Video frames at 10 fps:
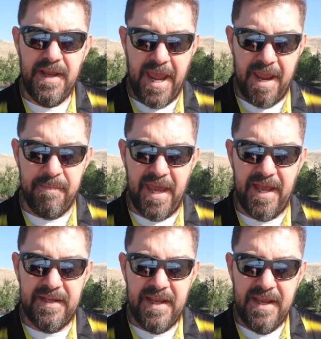
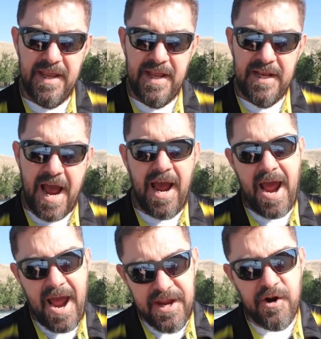Amen. I,
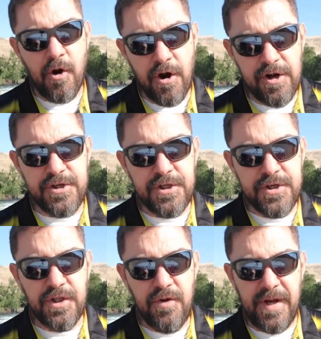I encourage you
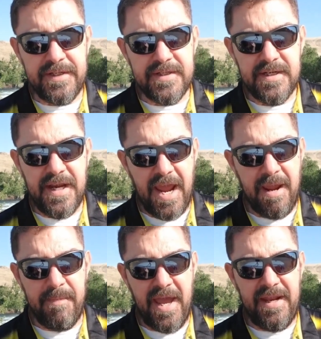to do it.
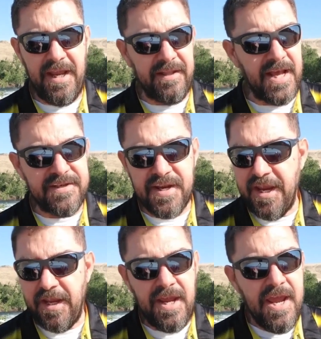Amen. It does.
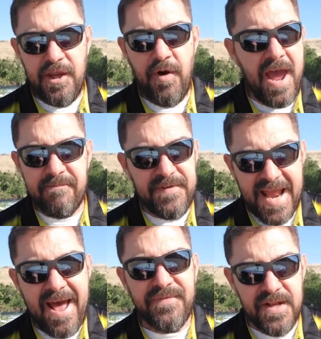It, you have
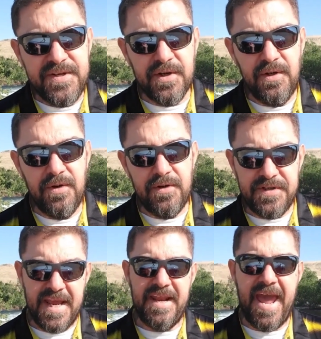nothing to
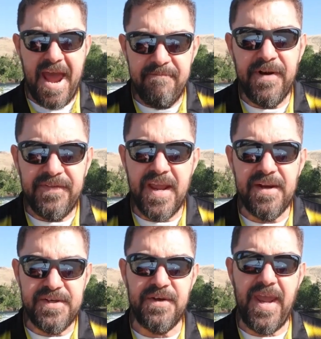lose and
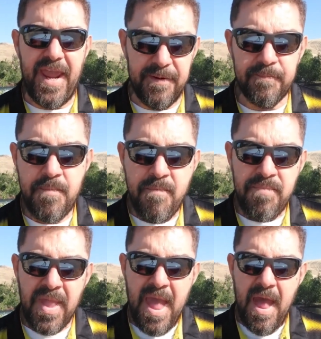everything to gain.
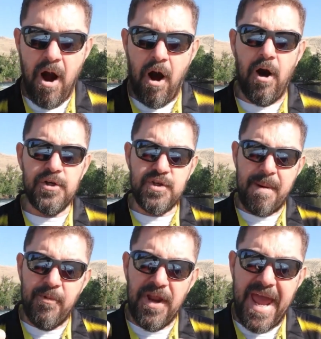Also,
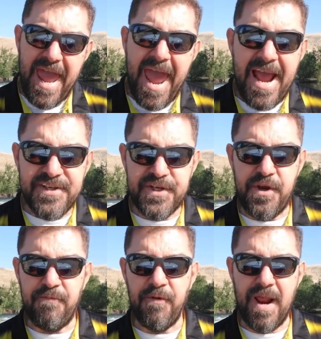I'm going to ask
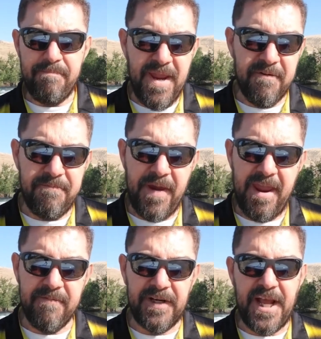you for a big
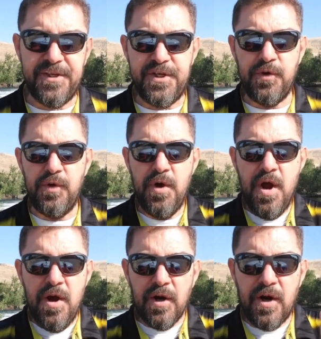favor that you
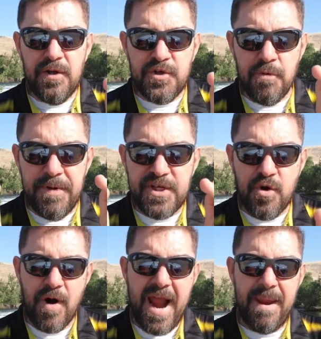
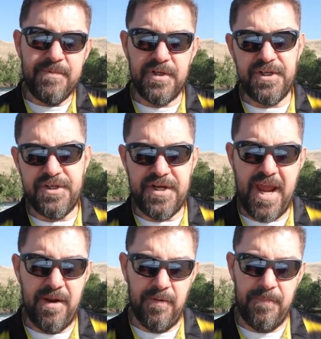subscribe to this channel.